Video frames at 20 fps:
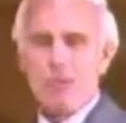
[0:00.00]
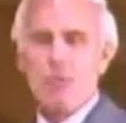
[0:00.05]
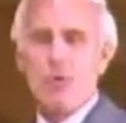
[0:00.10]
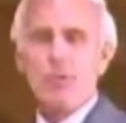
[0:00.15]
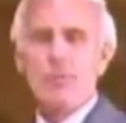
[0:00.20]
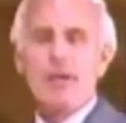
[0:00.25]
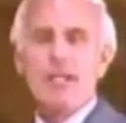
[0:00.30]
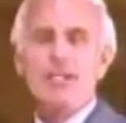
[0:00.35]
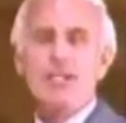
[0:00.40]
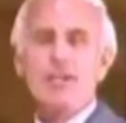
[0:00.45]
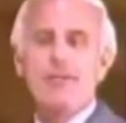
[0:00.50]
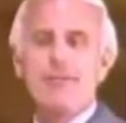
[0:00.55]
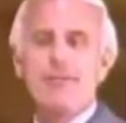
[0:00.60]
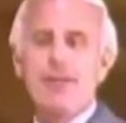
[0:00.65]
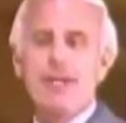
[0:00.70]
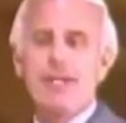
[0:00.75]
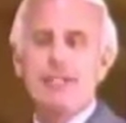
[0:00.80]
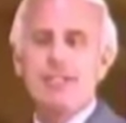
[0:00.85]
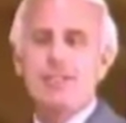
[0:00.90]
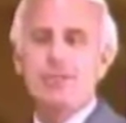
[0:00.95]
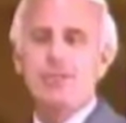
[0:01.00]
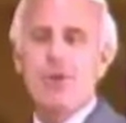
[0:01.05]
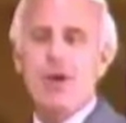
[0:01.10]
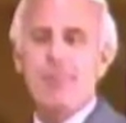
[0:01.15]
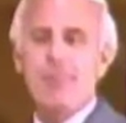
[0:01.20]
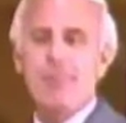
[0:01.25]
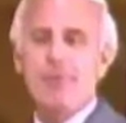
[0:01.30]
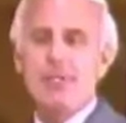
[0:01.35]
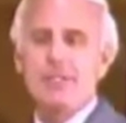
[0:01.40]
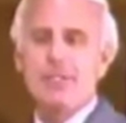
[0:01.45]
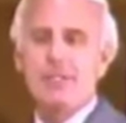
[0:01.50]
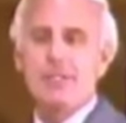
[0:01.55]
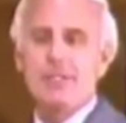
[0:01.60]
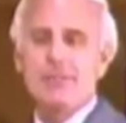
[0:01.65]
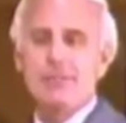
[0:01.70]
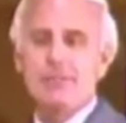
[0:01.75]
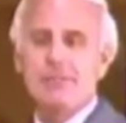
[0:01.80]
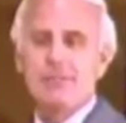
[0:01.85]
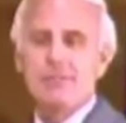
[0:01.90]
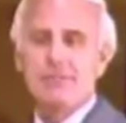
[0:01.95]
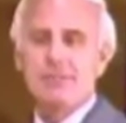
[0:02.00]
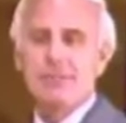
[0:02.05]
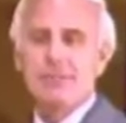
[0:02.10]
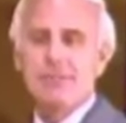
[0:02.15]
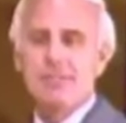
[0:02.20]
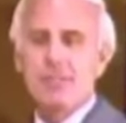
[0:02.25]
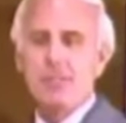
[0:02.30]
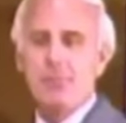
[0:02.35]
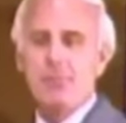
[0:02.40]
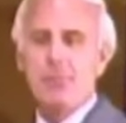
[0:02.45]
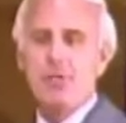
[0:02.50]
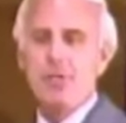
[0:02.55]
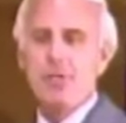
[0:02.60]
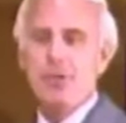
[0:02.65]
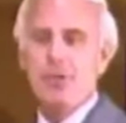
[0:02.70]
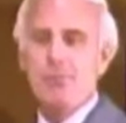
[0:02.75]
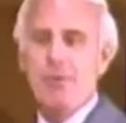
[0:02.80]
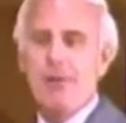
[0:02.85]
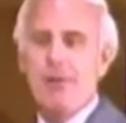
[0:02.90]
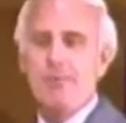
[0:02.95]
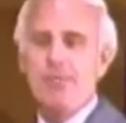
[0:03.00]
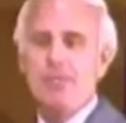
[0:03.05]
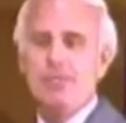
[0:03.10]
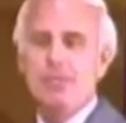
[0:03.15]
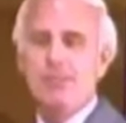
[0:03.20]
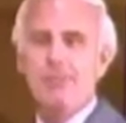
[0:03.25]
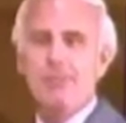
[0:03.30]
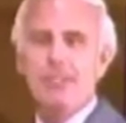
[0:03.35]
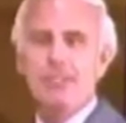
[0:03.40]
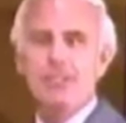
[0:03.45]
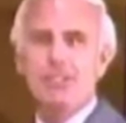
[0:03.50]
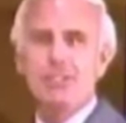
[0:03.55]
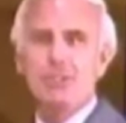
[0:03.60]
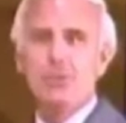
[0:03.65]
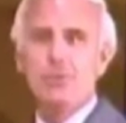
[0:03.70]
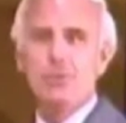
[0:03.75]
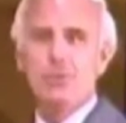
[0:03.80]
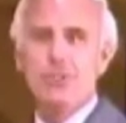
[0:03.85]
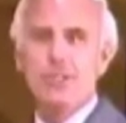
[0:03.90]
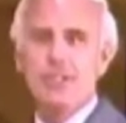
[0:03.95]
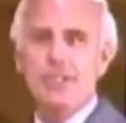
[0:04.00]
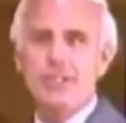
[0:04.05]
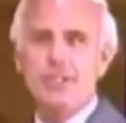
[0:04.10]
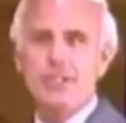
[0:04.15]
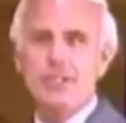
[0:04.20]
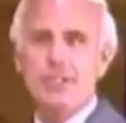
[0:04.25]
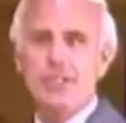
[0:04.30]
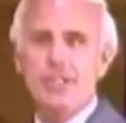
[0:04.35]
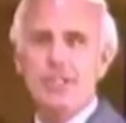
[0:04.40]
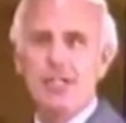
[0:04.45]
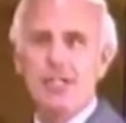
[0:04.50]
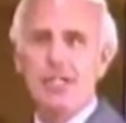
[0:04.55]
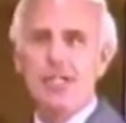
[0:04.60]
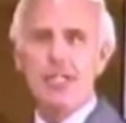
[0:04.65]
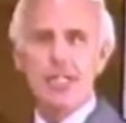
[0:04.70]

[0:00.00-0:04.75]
One of my dear friends, Robert Depew, Bobby used to be a school teacher in